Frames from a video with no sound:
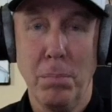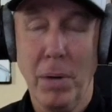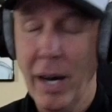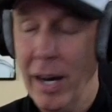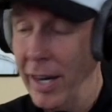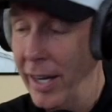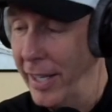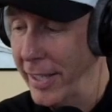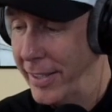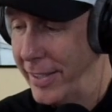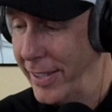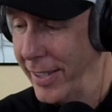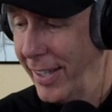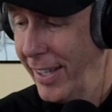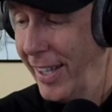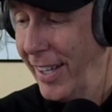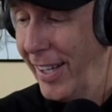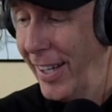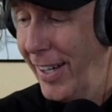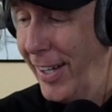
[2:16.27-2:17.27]
but
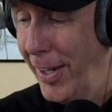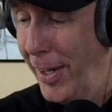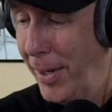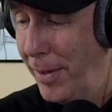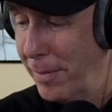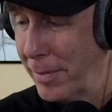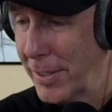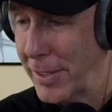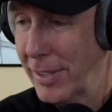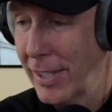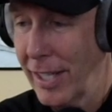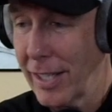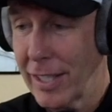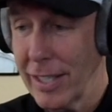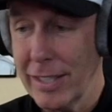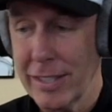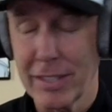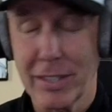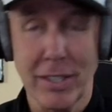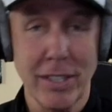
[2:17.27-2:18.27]
um, it's not
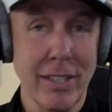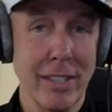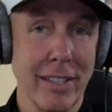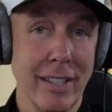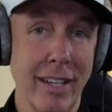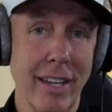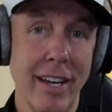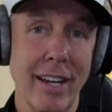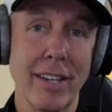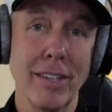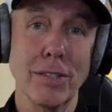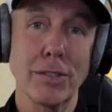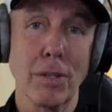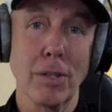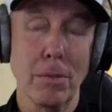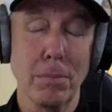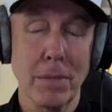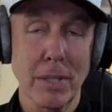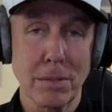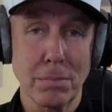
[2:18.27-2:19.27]
Gundagud, so
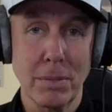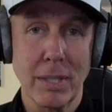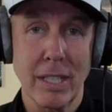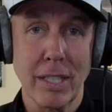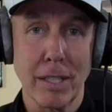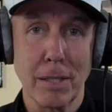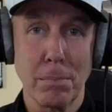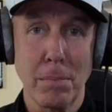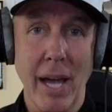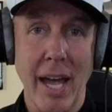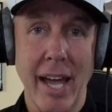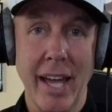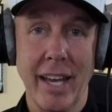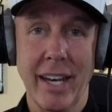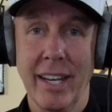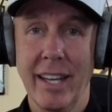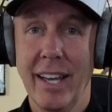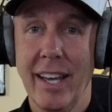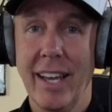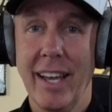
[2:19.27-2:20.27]
it must be
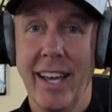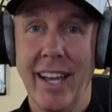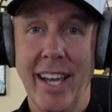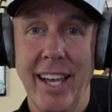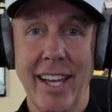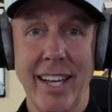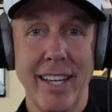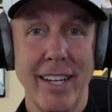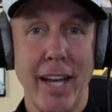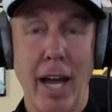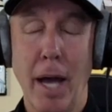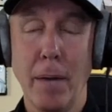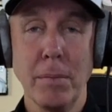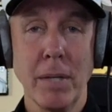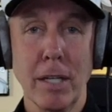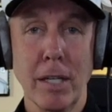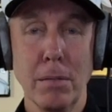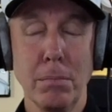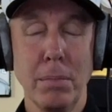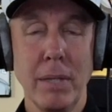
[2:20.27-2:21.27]
Gundabad. And I'm
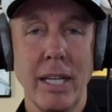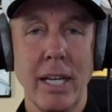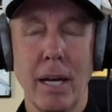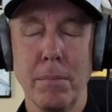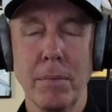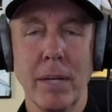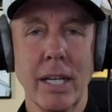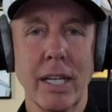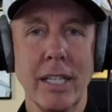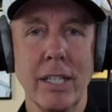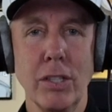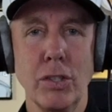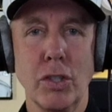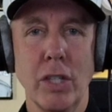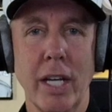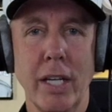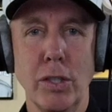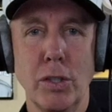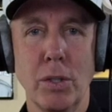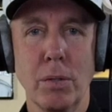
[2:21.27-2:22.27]
not gonna be, I'm not gonna
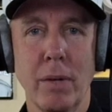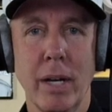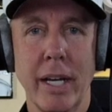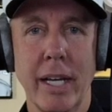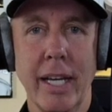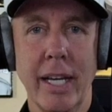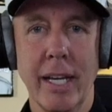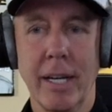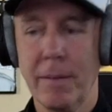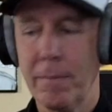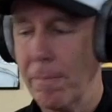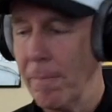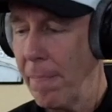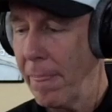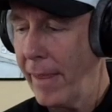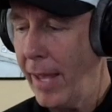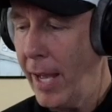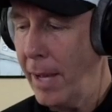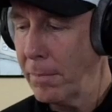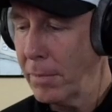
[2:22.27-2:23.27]
change who I am.
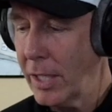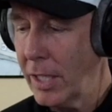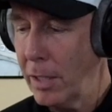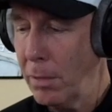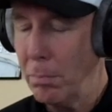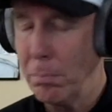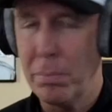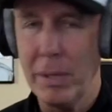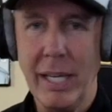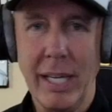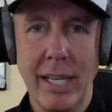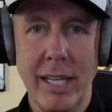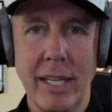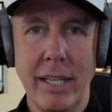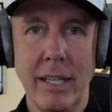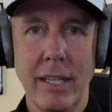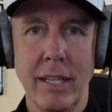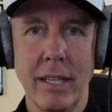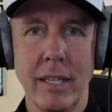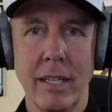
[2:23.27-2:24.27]
I'm gonna
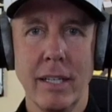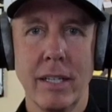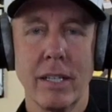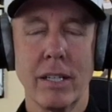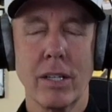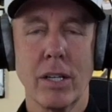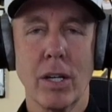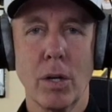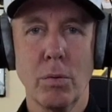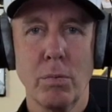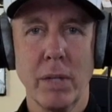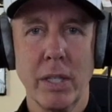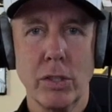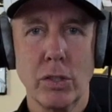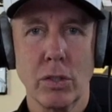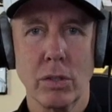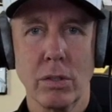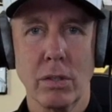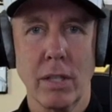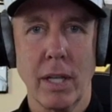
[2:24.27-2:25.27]
be
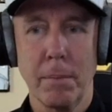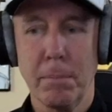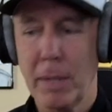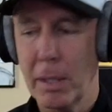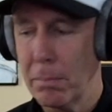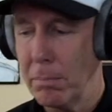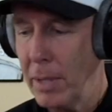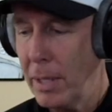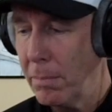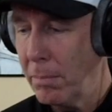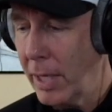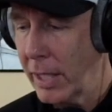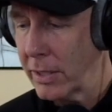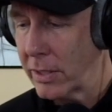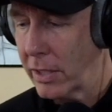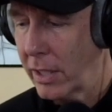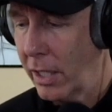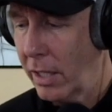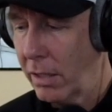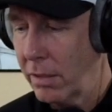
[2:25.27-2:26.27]
original. I'm gonna be
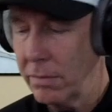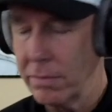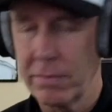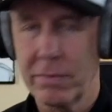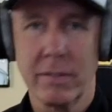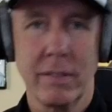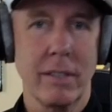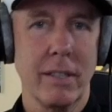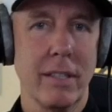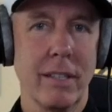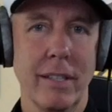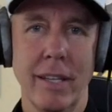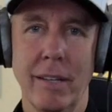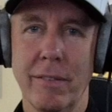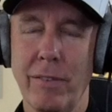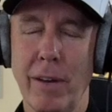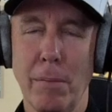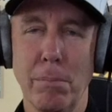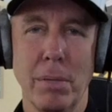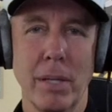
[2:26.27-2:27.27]
myself.
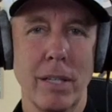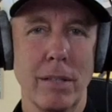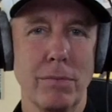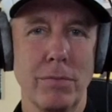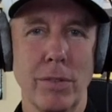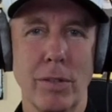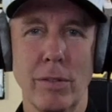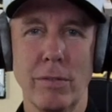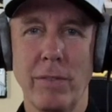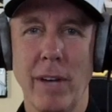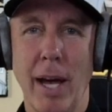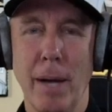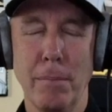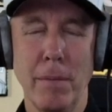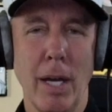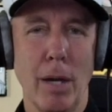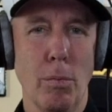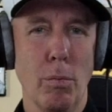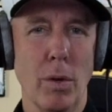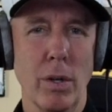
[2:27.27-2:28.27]
If I'm pitiful, if I'm
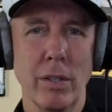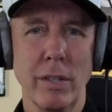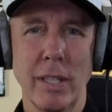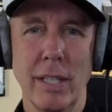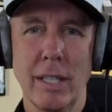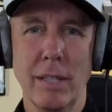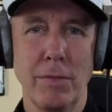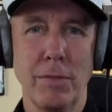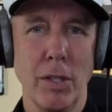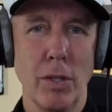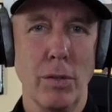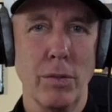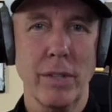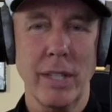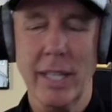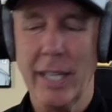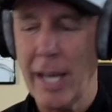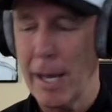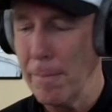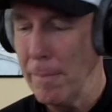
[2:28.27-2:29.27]
not worth it, if you don't
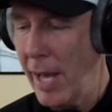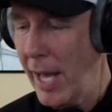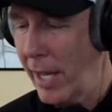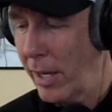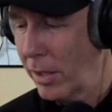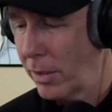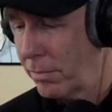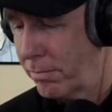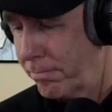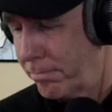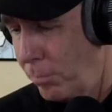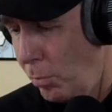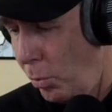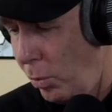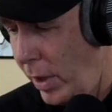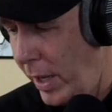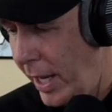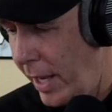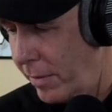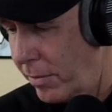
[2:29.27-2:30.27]
think I matter,
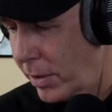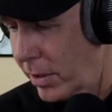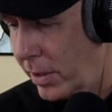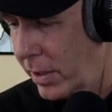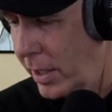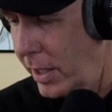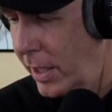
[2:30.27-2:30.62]
whatever.